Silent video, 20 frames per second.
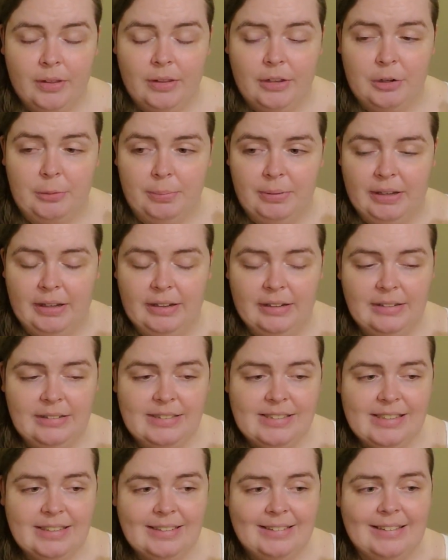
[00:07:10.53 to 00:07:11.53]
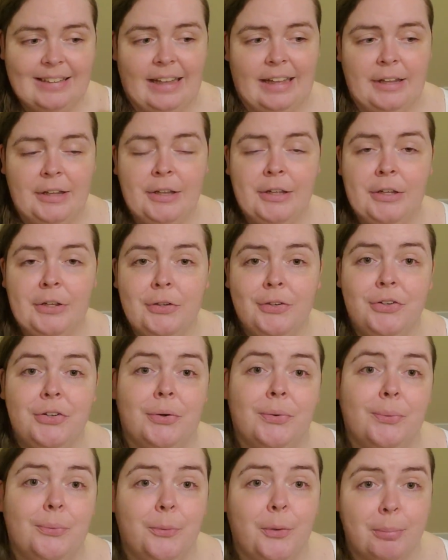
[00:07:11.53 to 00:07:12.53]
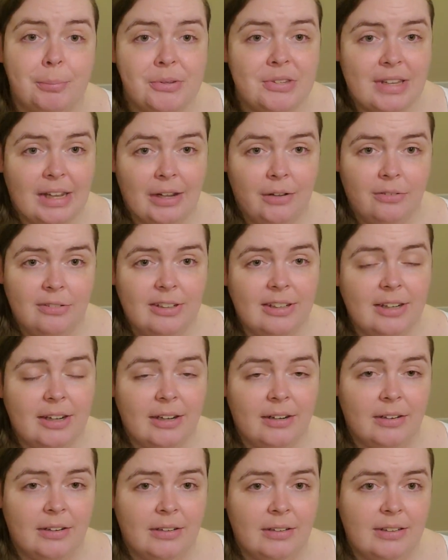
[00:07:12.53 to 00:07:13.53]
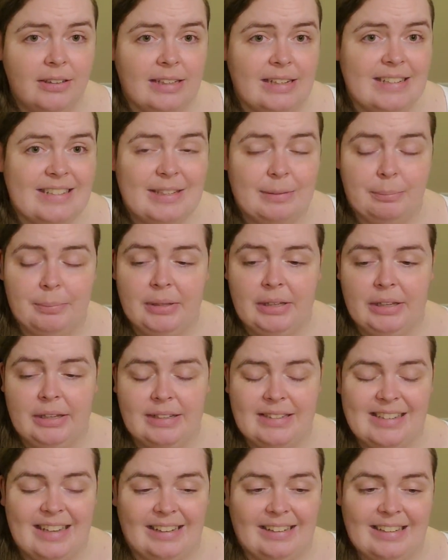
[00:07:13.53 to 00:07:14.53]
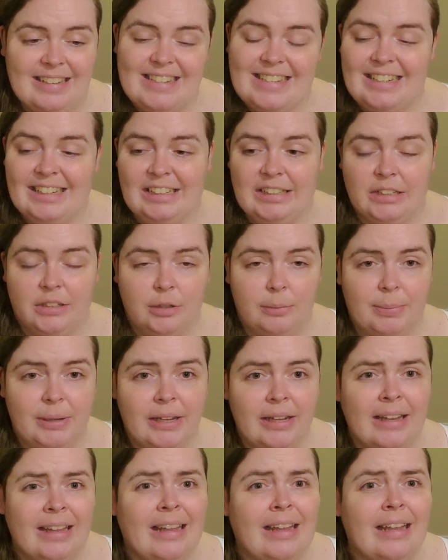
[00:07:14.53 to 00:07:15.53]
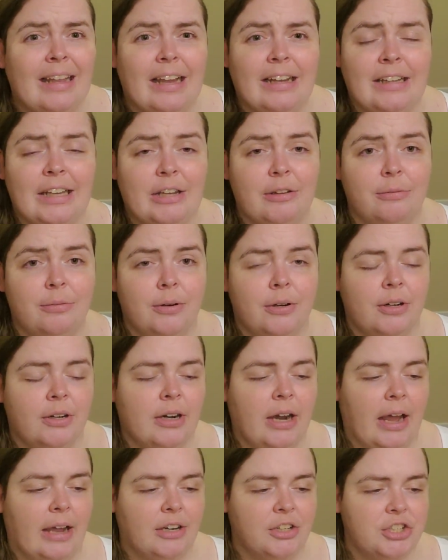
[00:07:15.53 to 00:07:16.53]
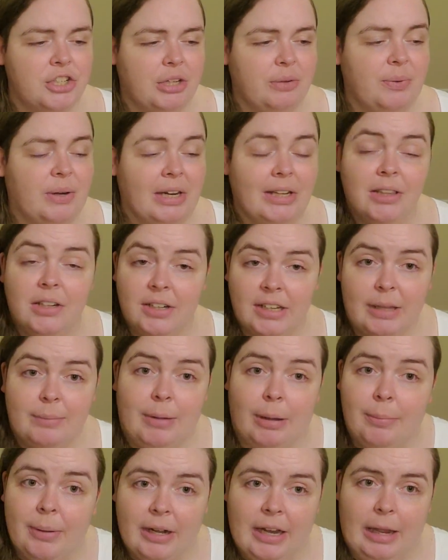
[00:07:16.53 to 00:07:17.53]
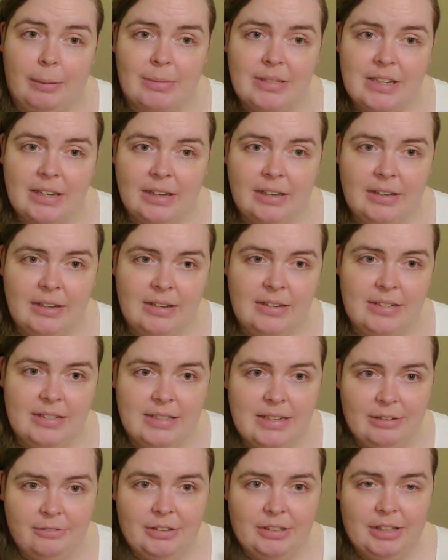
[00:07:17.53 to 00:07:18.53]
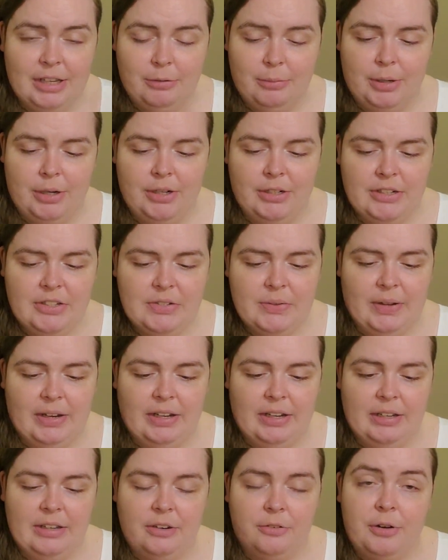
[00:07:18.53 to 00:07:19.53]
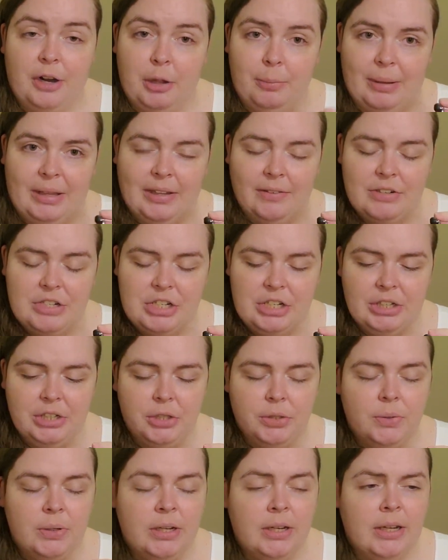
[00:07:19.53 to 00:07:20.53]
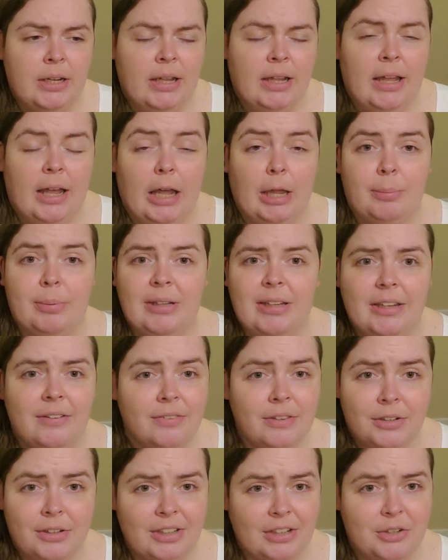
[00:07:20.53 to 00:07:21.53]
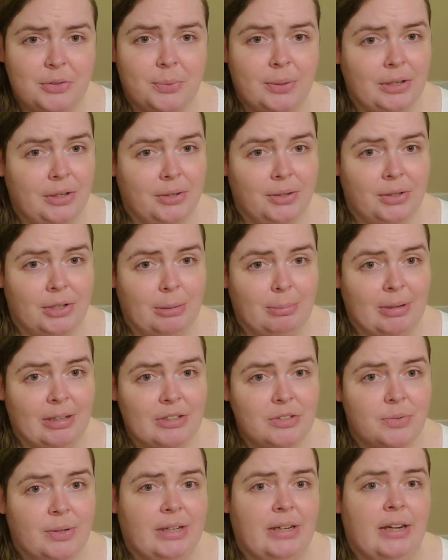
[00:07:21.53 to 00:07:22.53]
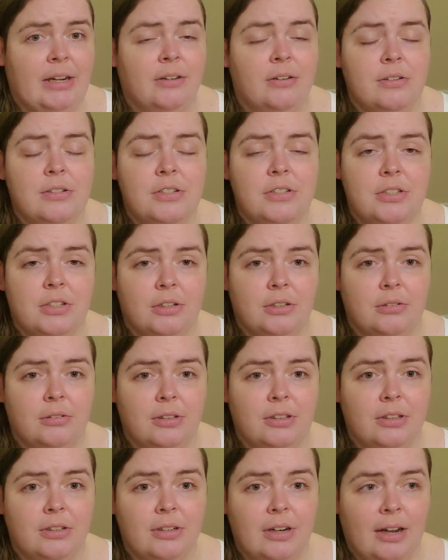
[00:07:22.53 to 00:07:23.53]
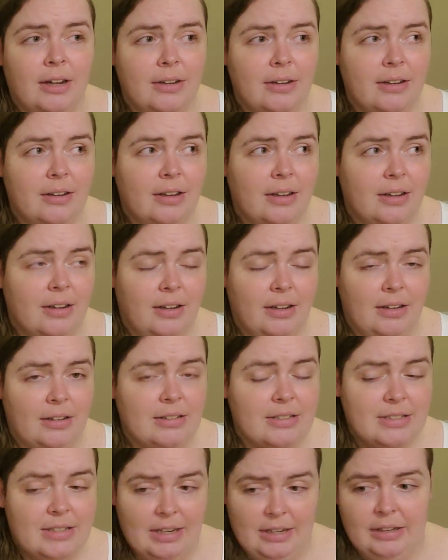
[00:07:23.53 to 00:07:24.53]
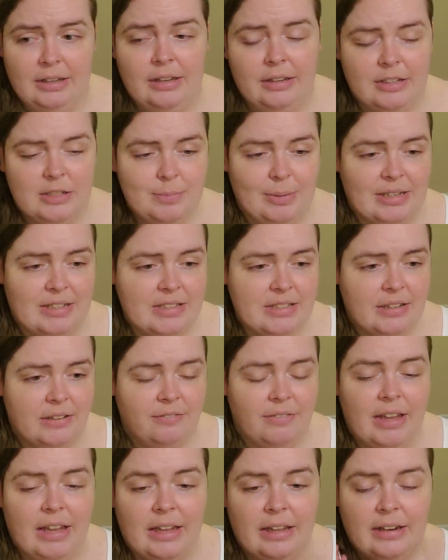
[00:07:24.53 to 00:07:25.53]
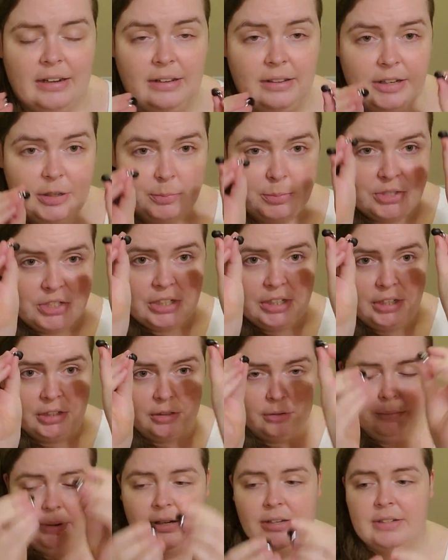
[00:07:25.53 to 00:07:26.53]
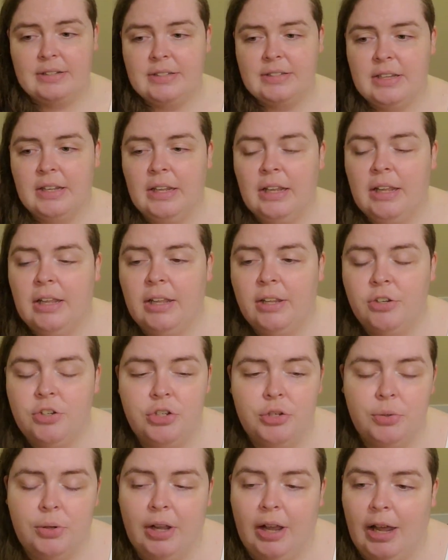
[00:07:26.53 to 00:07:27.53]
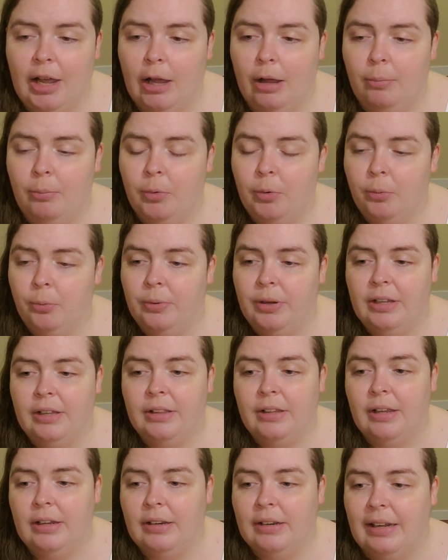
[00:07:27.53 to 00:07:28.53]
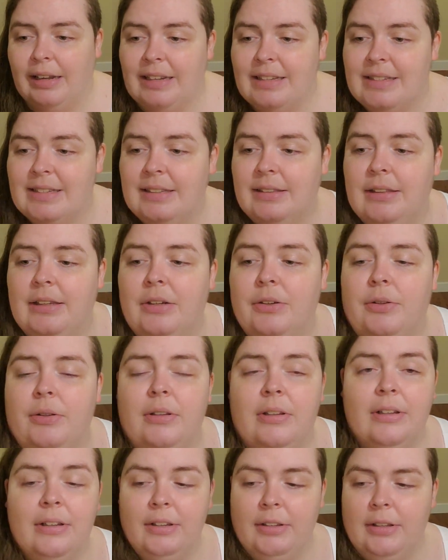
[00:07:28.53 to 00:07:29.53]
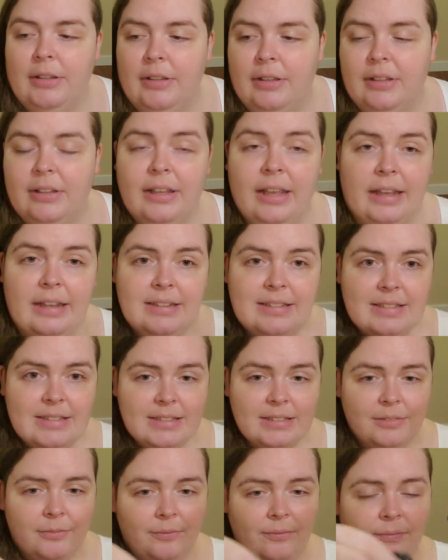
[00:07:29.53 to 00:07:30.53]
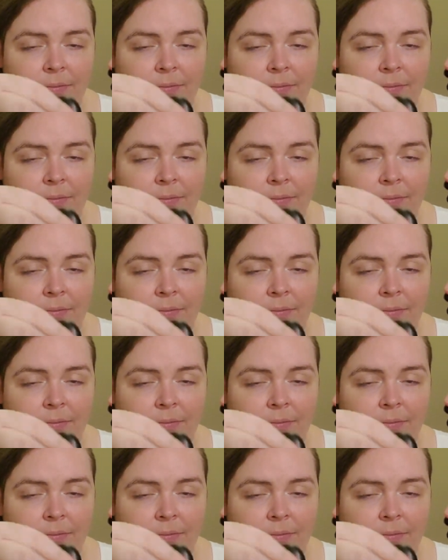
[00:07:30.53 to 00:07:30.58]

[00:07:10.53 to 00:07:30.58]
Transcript: earplugs that don't warp sound at all. They simply silence it a little bit. And they were actually, when I looked them up on Amazon to see what they were so I could recommend them to you, I believe they're like 20 or 30 bucks right now. So they're not insanely expensive. And these particular ones do come with a nice little case,